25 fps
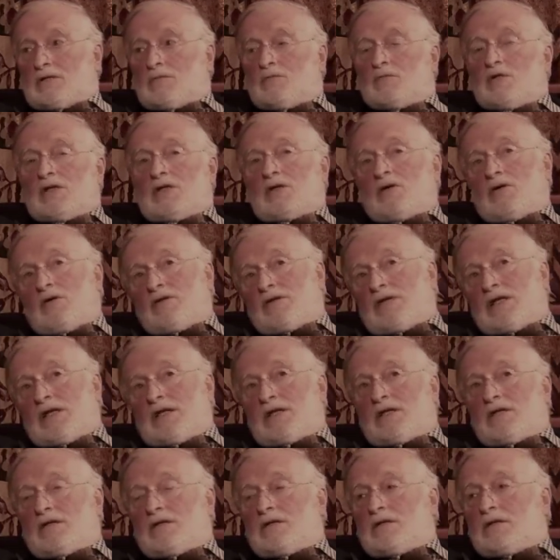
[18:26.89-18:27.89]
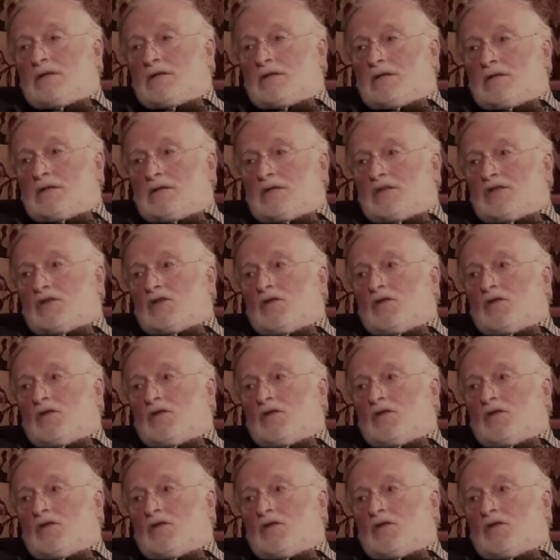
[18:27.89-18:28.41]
and we got these